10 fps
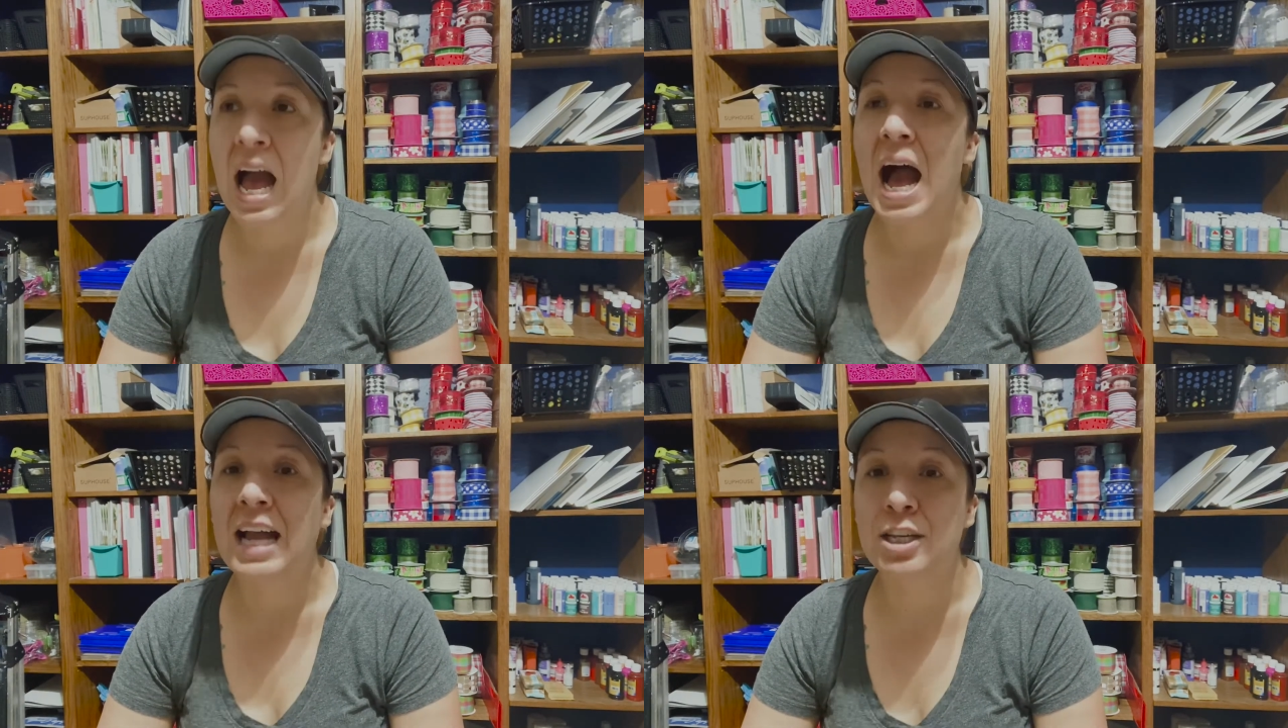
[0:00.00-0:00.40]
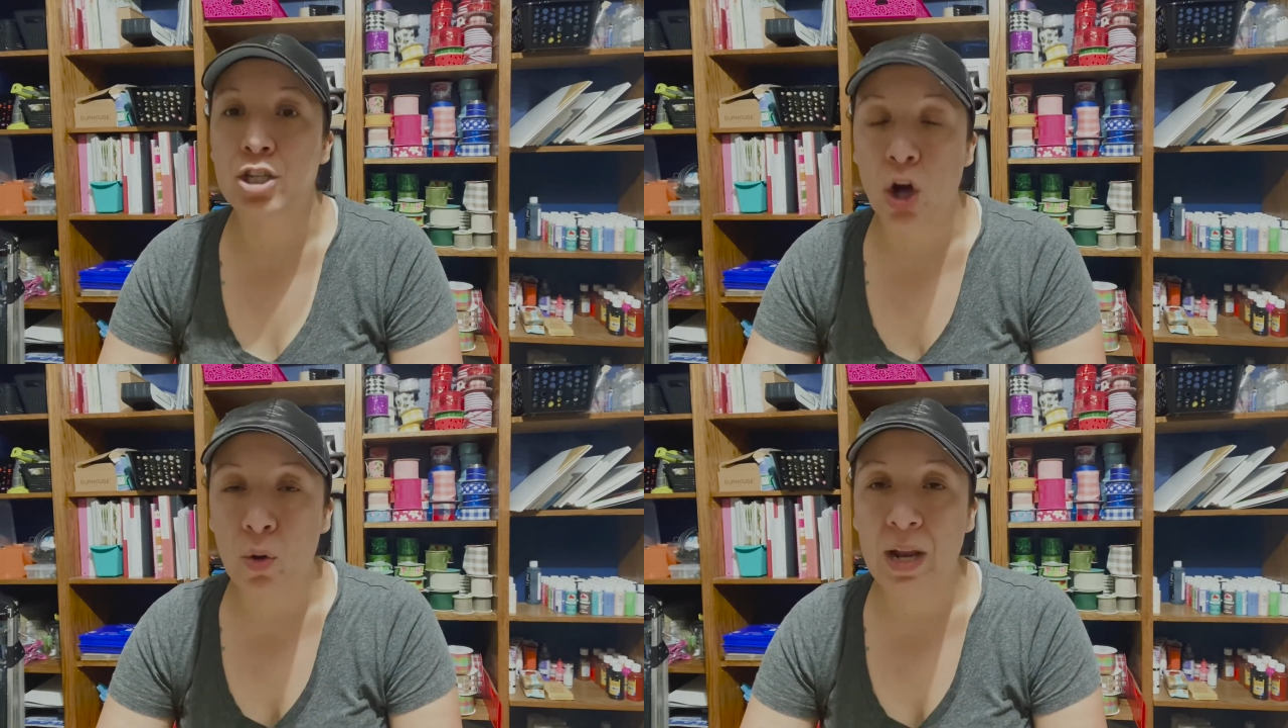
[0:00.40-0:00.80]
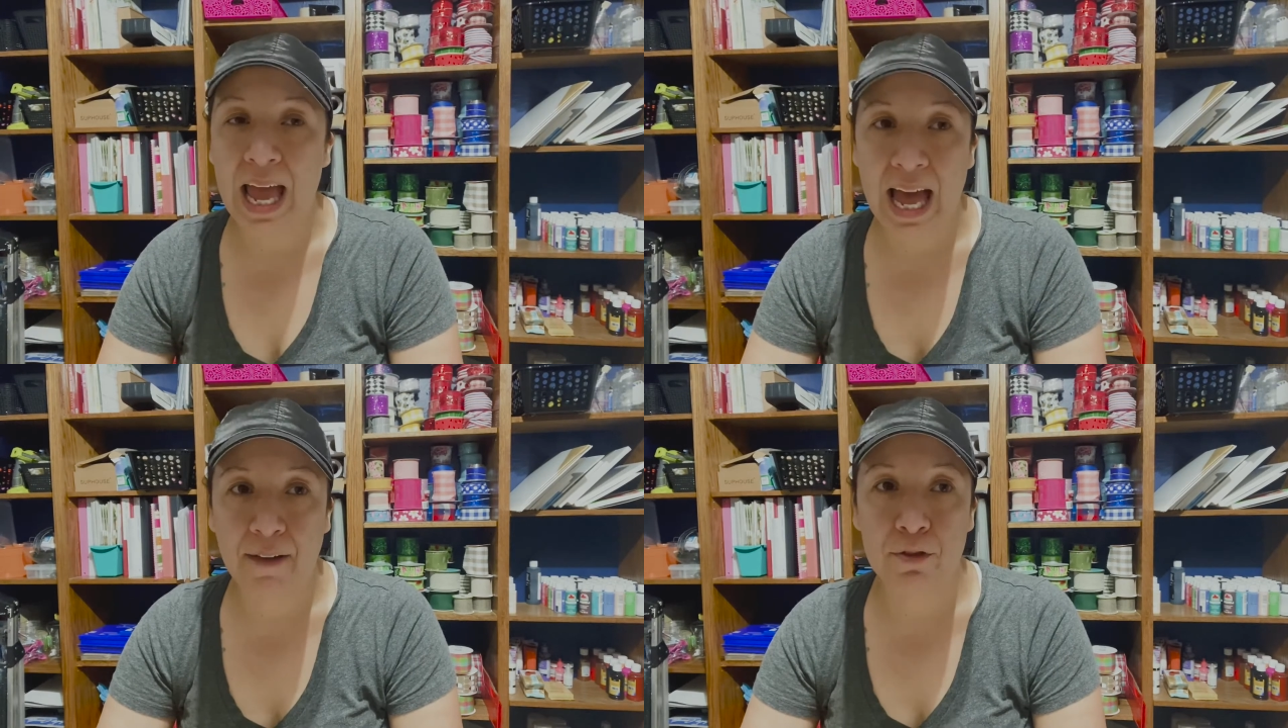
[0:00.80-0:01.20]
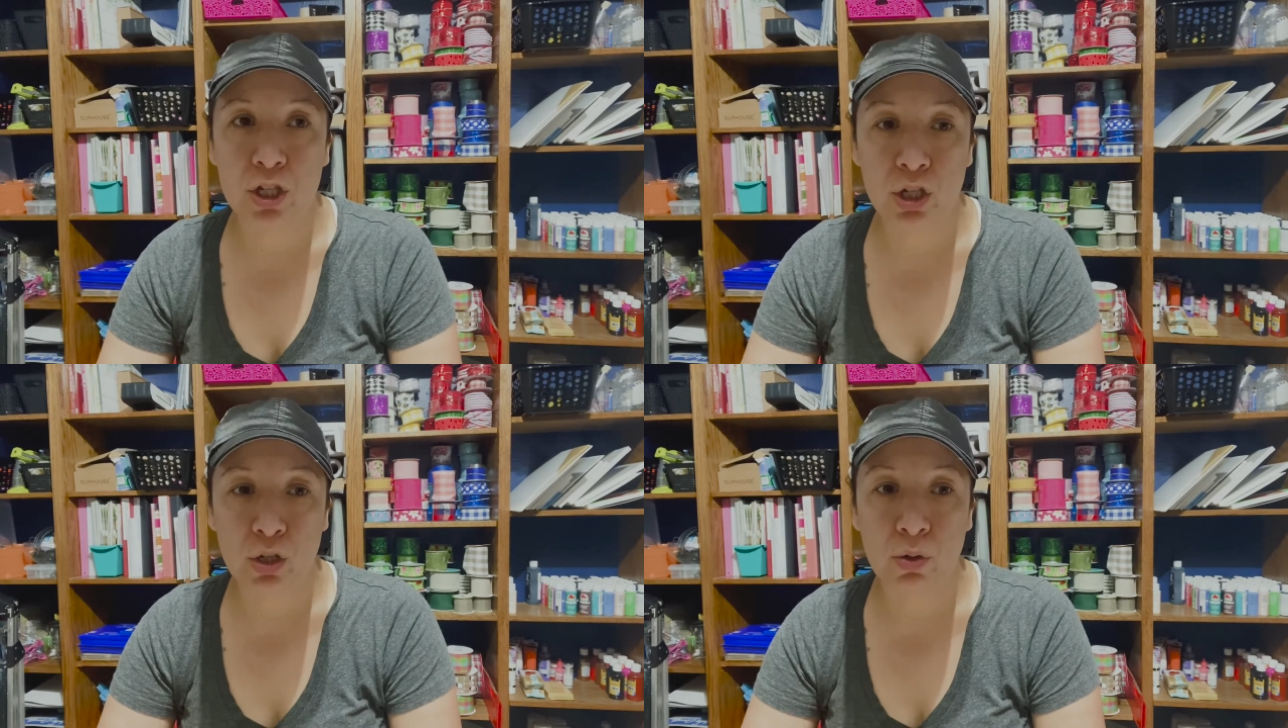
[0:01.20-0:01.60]
I don't have
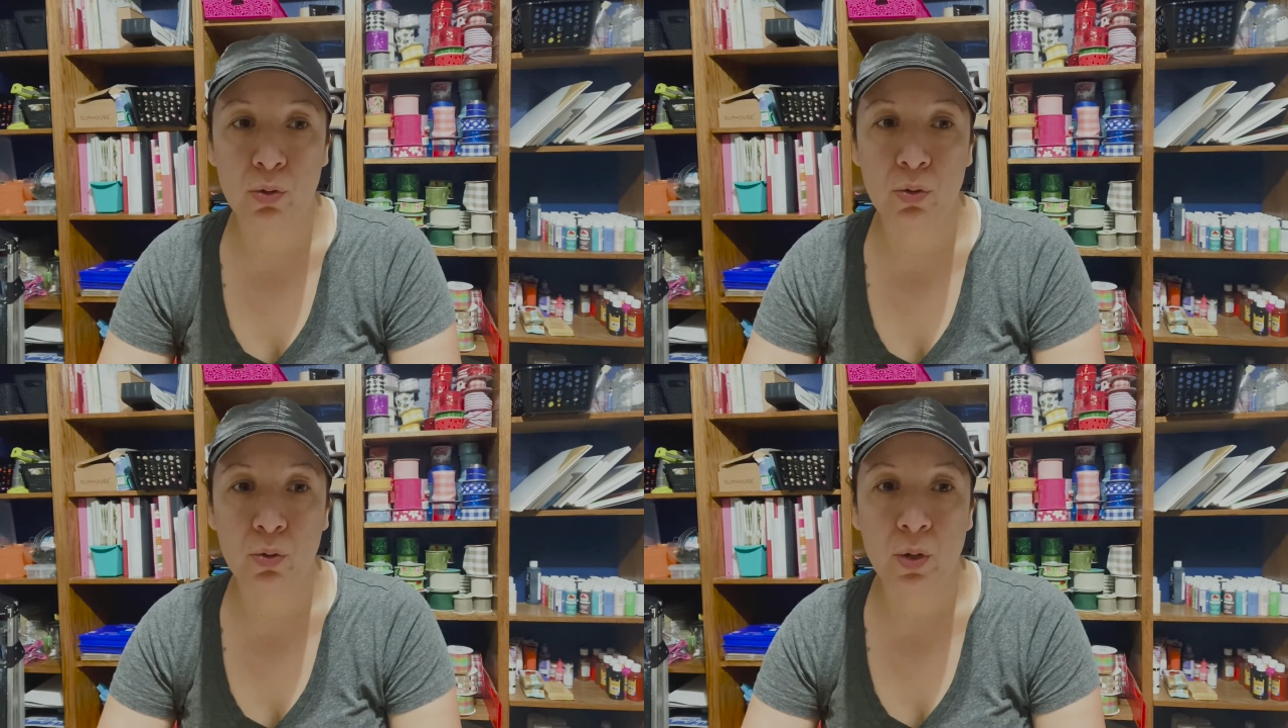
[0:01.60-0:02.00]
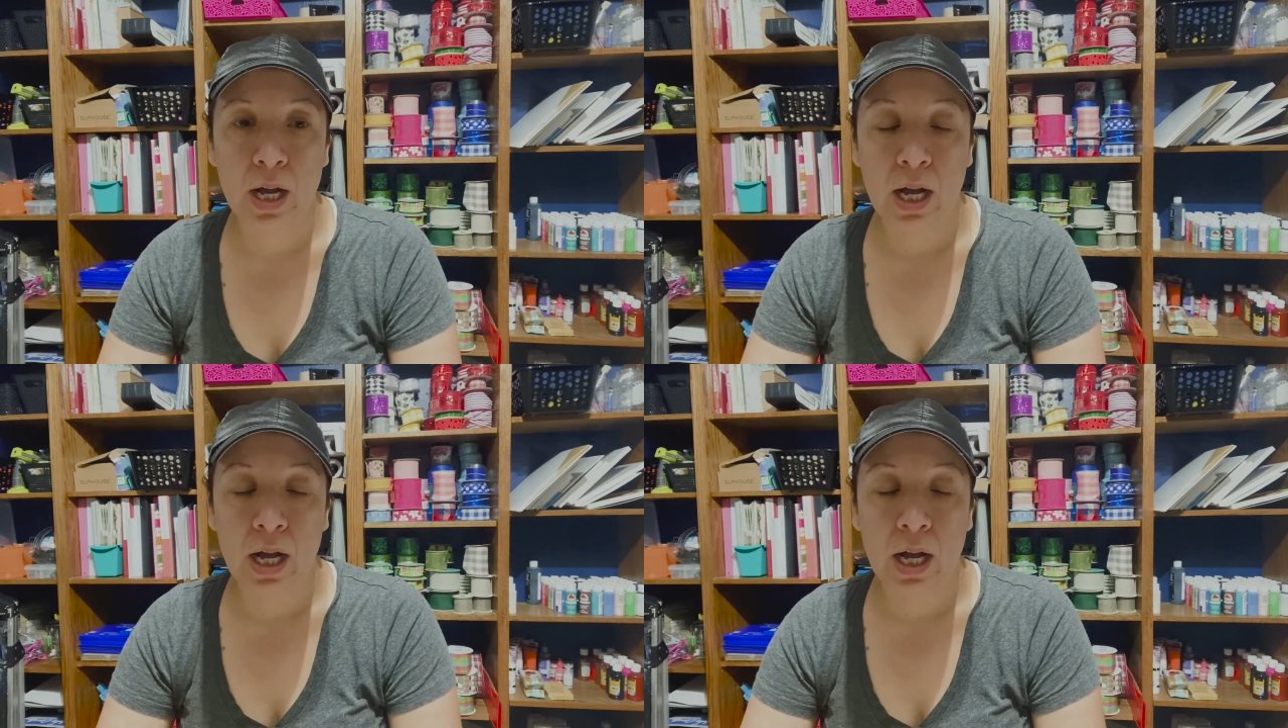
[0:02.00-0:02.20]
to